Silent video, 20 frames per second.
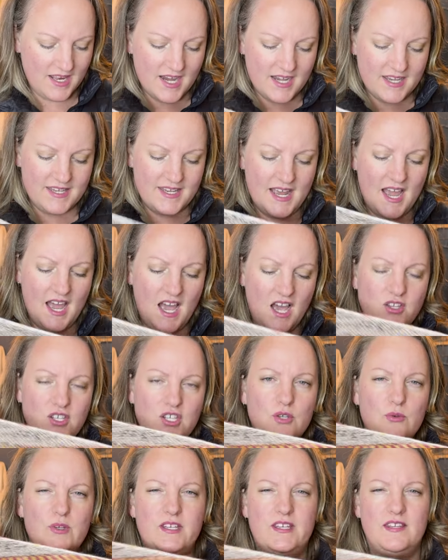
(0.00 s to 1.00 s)
Now
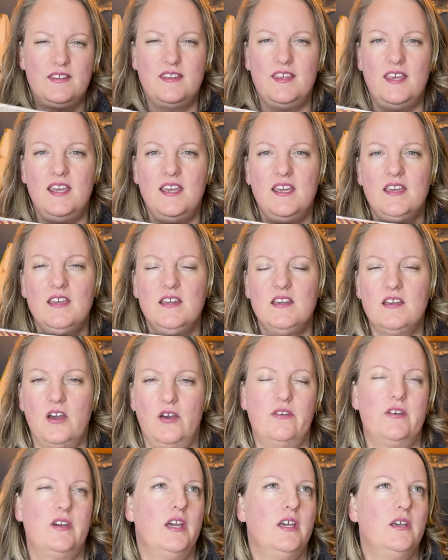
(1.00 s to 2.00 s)
you would think,
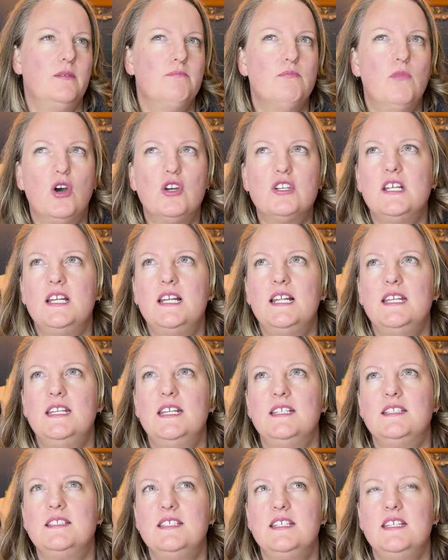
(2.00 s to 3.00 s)
okay, modular
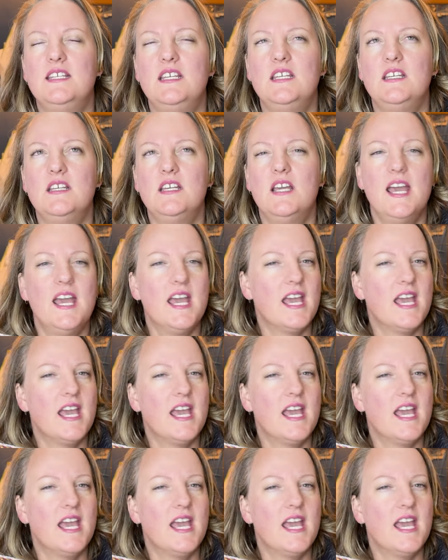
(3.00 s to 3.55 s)
knitting,